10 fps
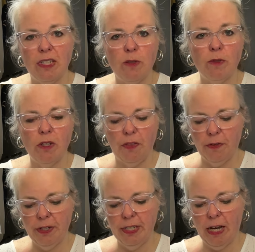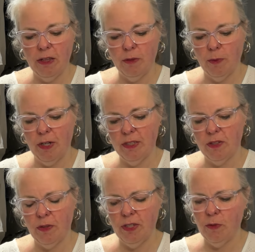This was a $30 one,
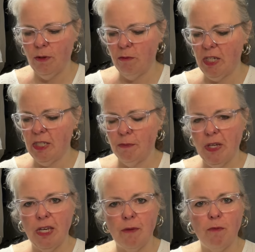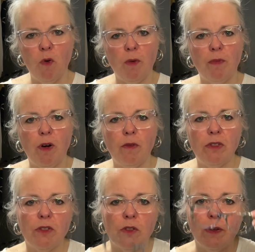so this one must be more prone
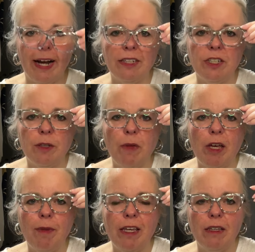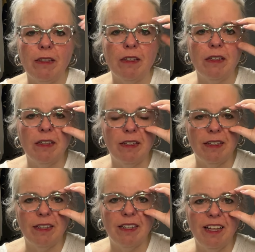to scratching maybe.
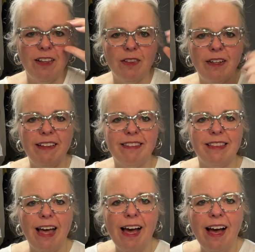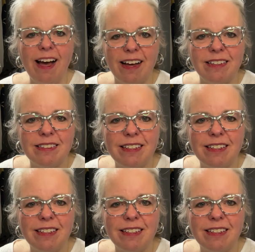Look at that.